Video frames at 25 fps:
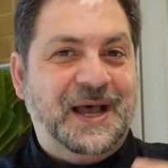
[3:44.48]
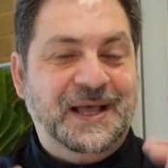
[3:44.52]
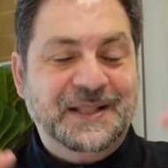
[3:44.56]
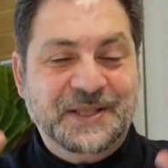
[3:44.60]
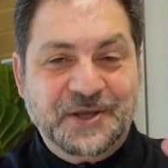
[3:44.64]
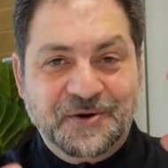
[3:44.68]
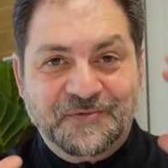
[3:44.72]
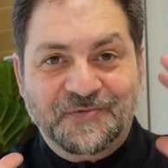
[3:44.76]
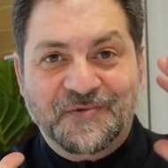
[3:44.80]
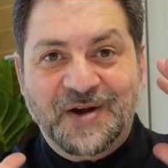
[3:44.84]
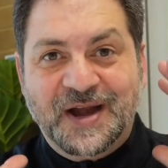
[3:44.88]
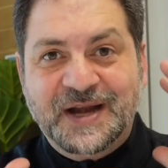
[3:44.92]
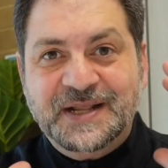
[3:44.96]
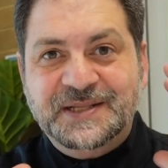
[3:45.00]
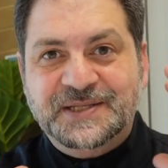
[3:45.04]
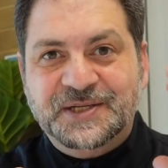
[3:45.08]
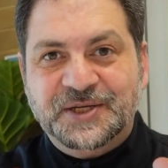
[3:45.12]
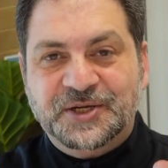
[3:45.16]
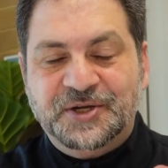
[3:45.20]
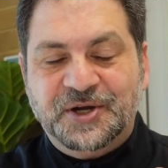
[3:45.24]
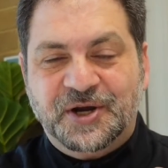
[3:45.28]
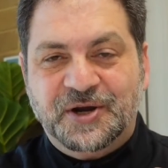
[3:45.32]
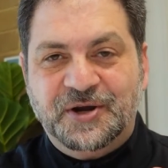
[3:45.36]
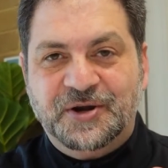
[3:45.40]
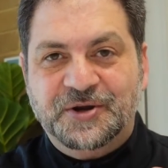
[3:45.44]
and you're ready to
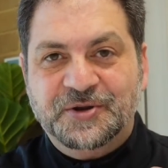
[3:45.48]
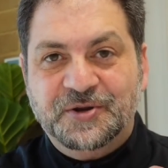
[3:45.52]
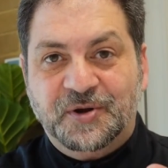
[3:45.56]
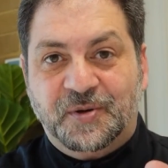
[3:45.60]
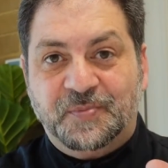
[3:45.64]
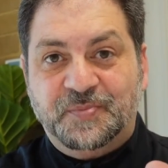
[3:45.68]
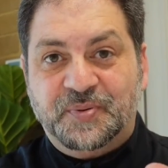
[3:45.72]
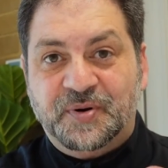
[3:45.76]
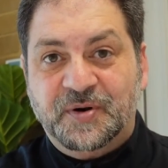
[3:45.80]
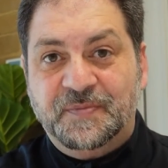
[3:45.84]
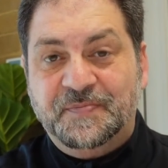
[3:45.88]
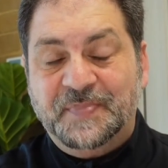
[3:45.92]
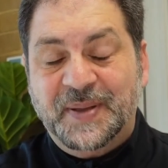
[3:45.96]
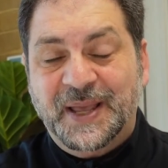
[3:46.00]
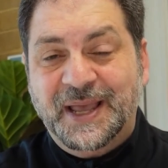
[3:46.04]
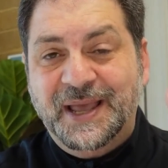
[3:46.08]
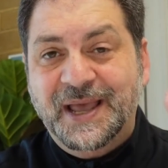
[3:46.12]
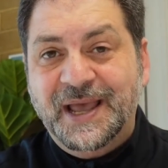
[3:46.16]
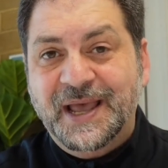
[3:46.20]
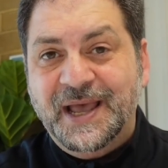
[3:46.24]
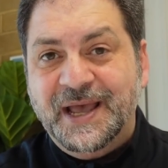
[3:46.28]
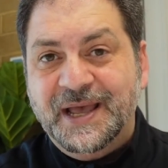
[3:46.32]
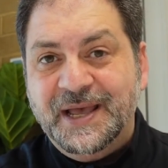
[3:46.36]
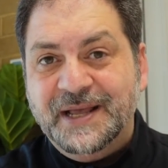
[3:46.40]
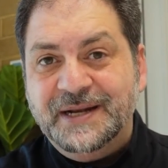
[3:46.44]
go. You're
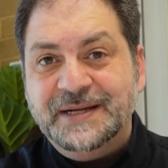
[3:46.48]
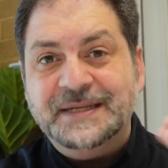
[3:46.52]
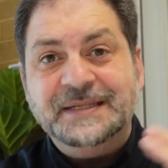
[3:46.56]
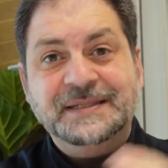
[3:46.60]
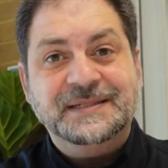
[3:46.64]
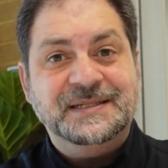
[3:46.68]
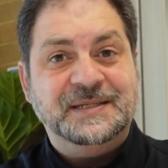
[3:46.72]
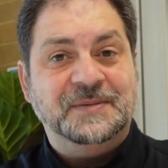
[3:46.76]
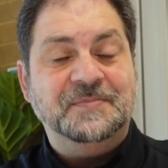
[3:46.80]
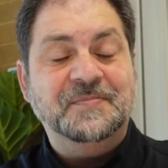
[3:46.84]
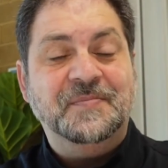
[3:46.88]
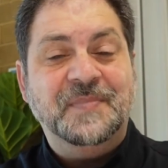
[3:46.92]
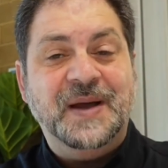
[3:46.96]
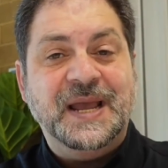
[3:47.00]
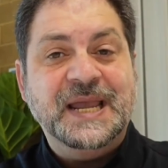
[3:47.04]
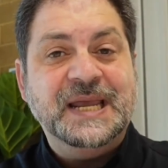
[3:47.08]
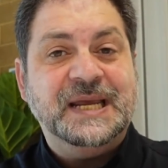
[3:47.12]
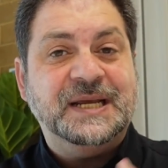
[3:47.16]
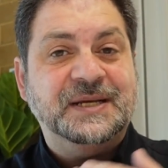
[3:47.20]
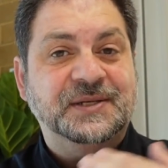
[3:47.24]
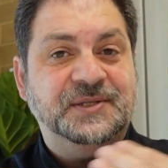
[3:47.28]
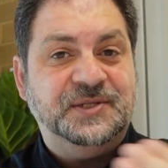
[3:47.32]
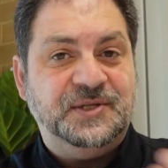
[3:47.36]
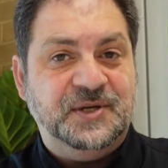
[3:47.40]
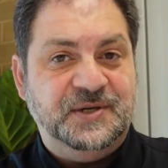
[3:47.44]
prepared to
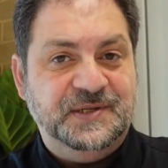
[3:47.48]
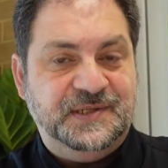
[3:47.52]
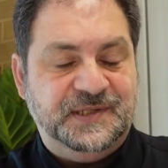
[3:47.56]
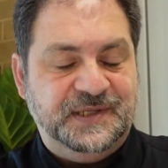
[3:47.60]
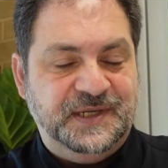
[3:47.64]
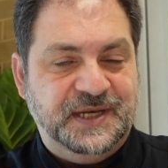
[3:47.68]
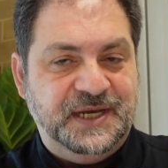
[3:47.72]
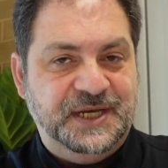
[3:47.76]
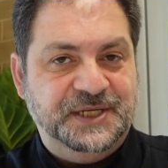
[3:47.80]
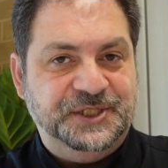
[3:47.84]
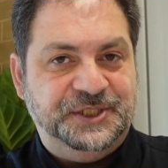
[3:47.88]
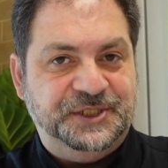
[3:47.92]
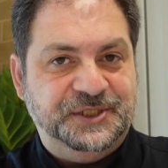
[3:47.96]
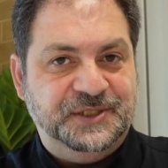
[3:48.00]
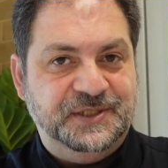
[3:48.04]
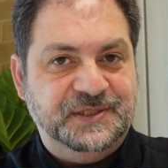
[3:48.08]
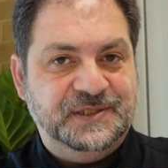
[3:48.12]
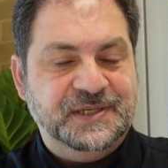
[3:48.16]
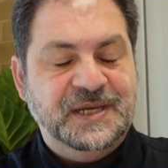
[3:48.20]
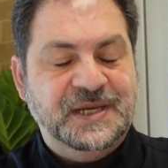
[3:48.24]
make association,